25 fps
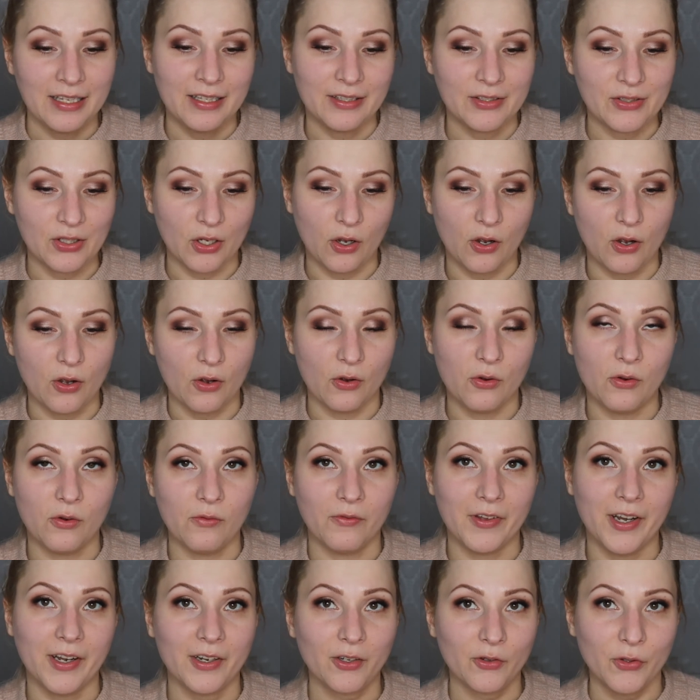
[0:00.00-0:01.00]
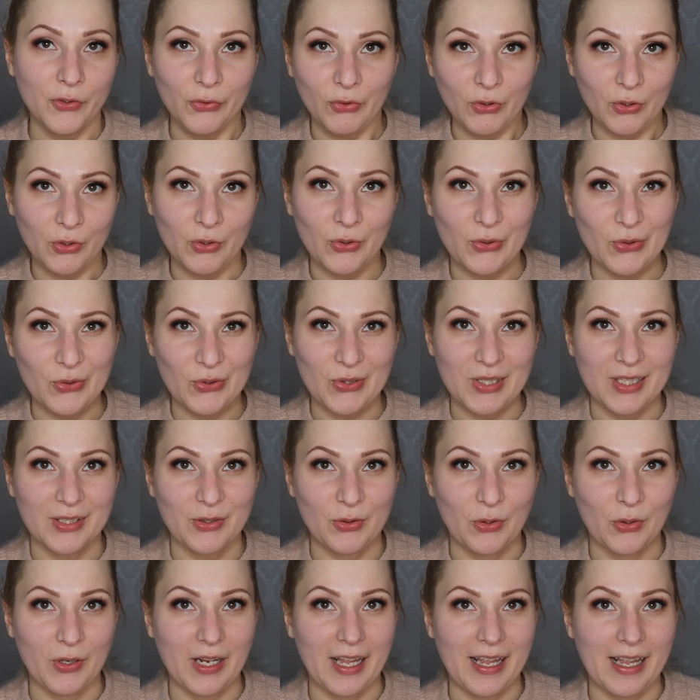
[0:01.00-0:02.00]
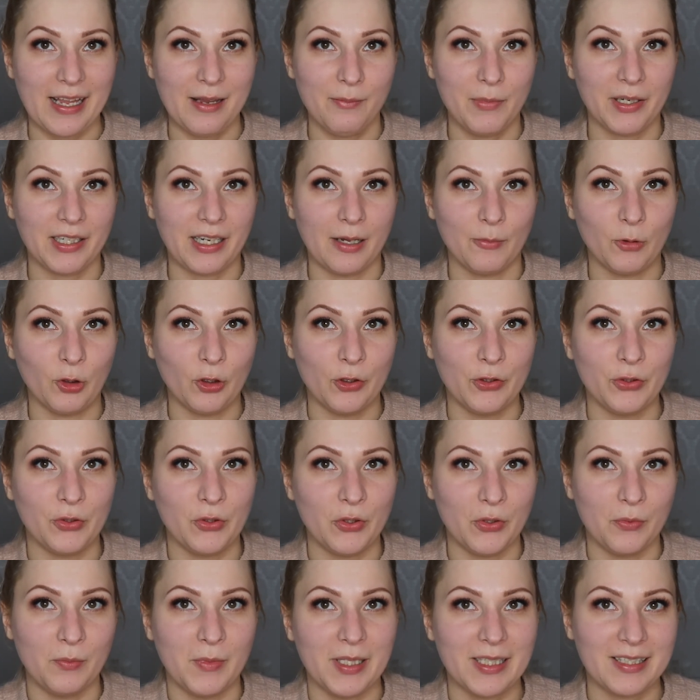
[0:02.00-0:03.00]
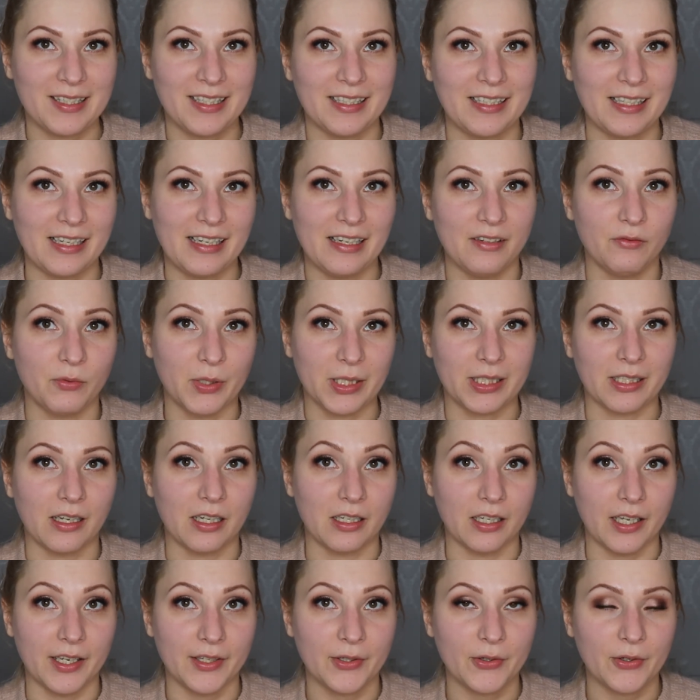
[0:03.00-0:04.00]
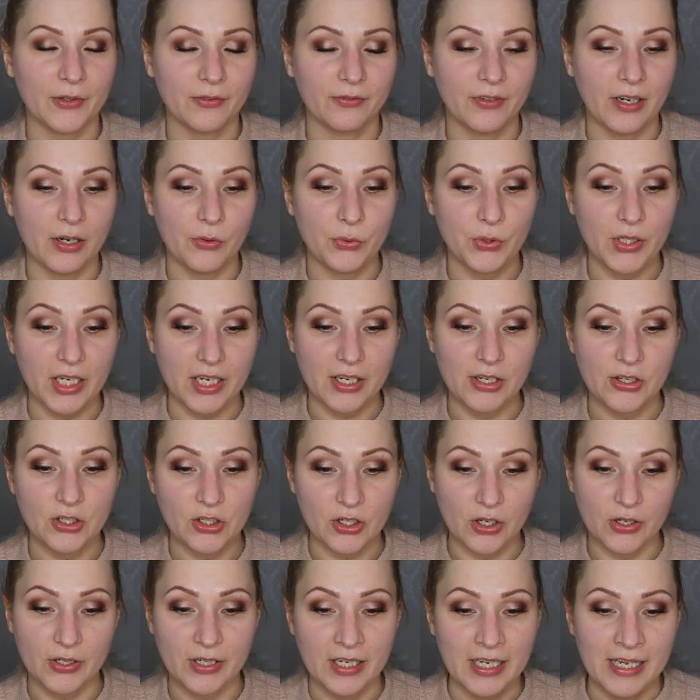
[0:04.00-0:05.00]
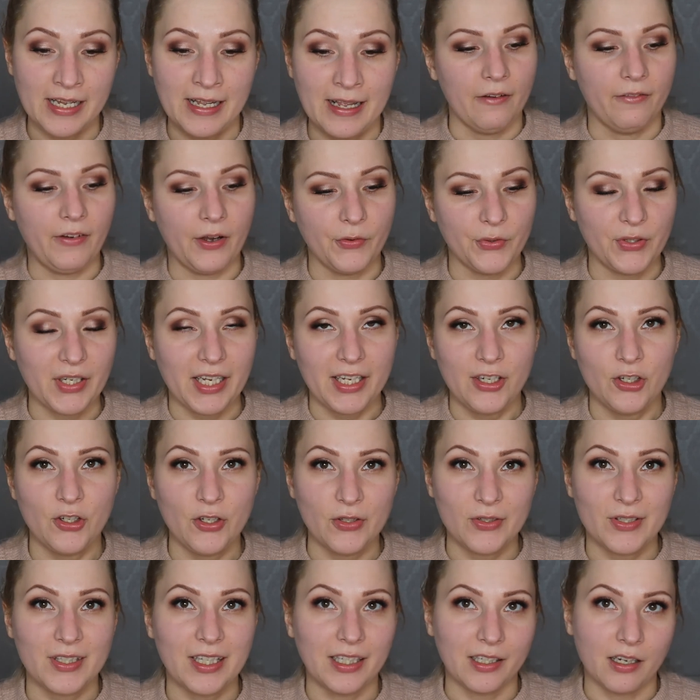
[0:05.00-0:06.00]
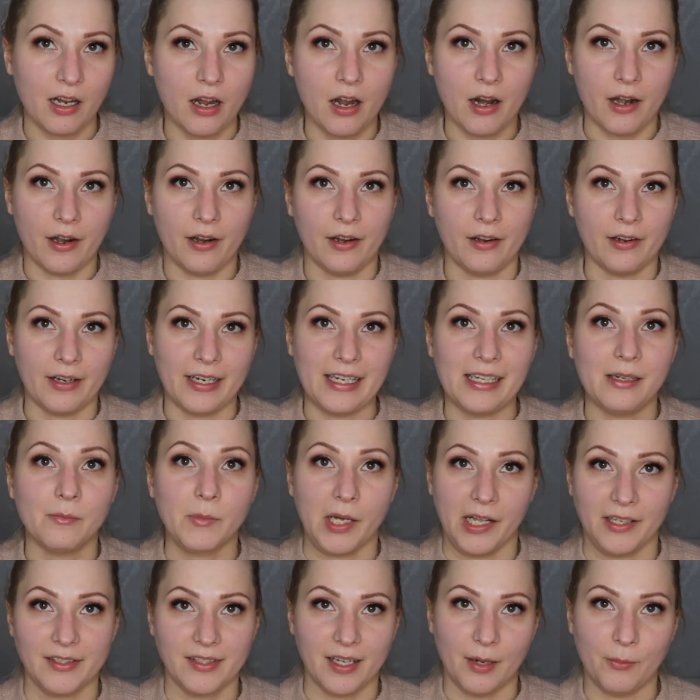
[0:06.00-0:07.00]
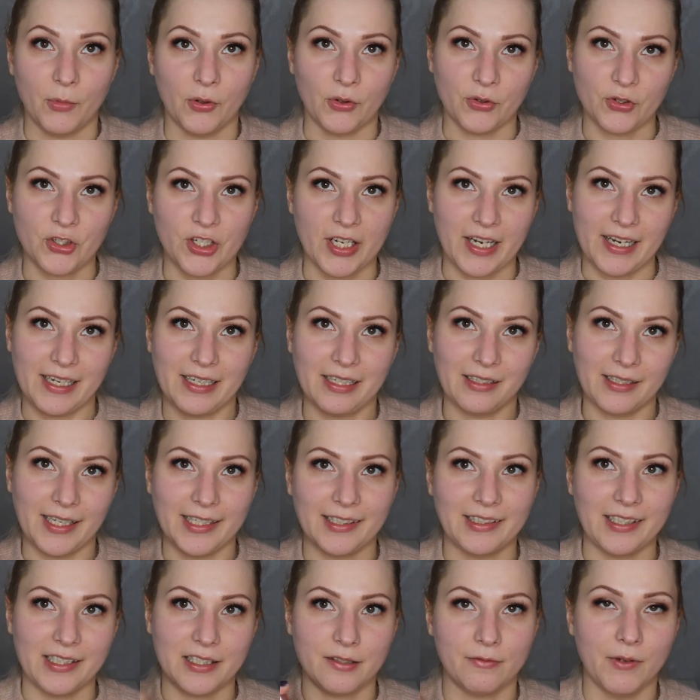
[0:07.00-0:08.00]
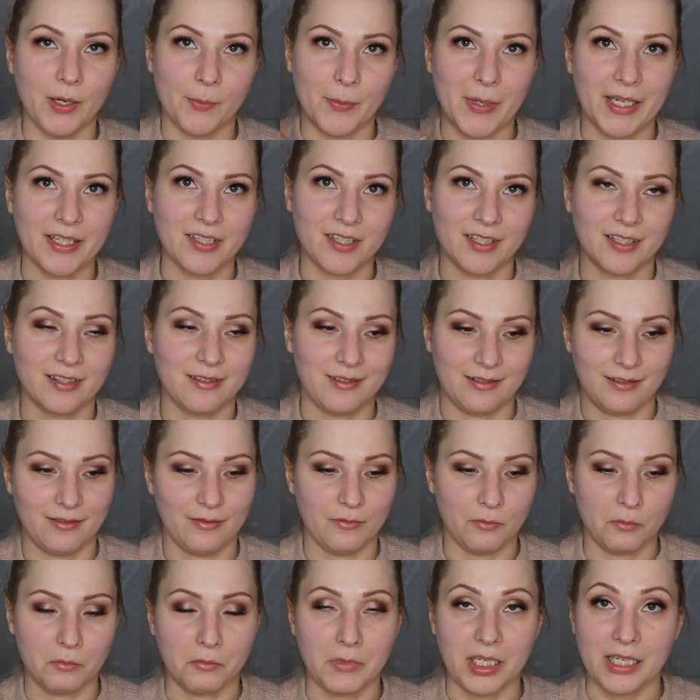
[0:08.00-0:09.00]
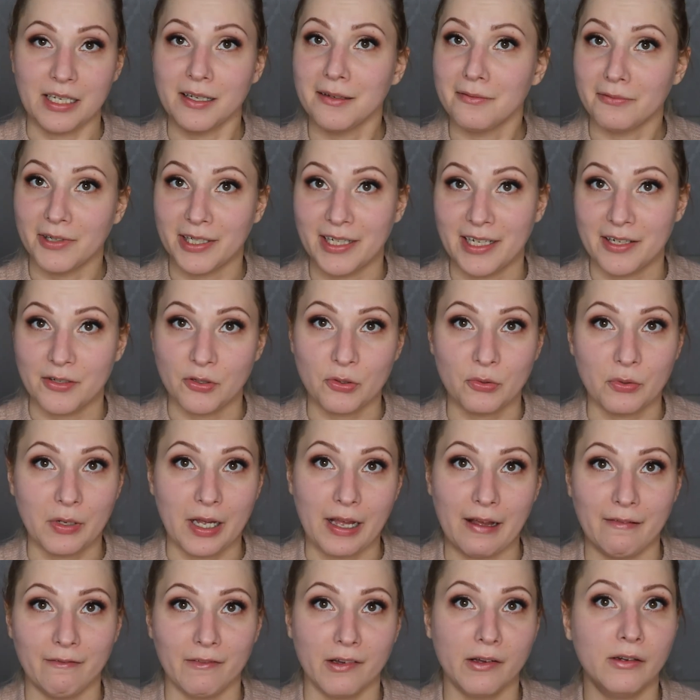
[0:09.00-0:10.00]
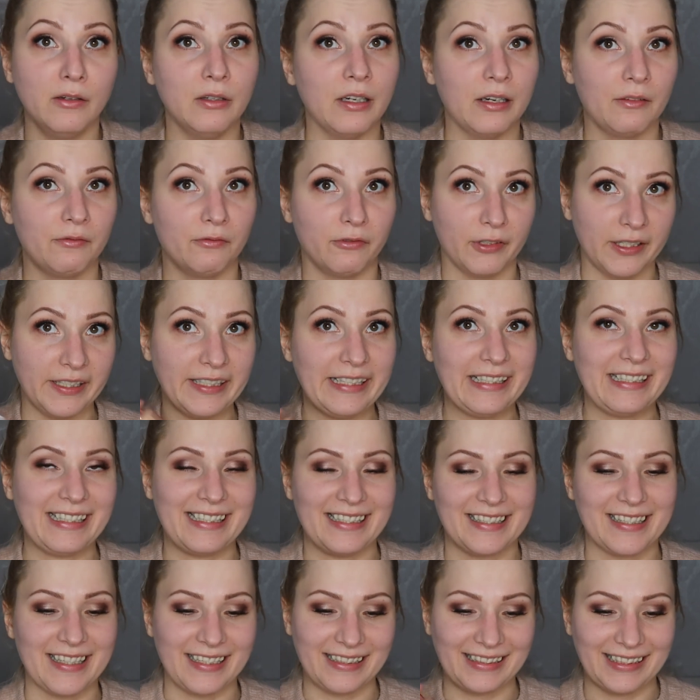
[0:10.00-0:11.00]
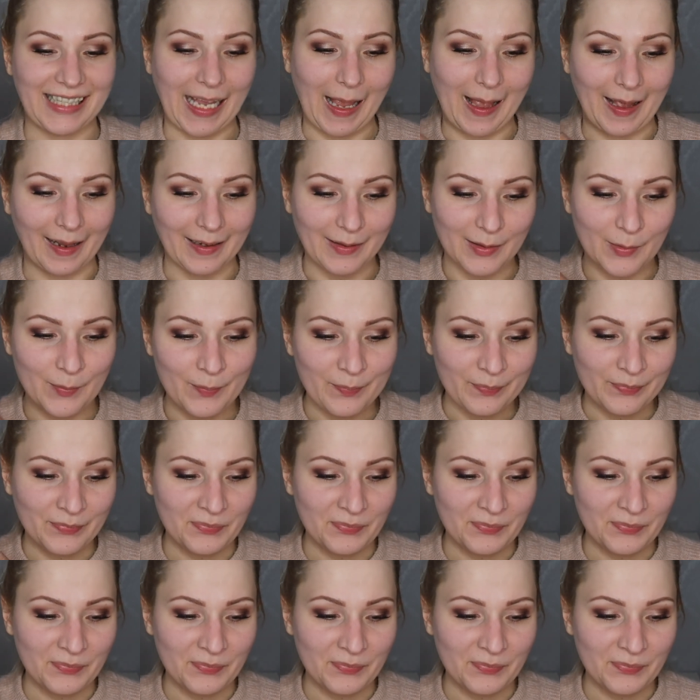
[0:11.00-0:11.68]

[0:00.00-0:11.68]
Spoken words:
So we are going to use this today, but I'm going to mix it in with a lighter foundation. Foundations that are in my summer shade, like this one matches me when I do have really decent tan.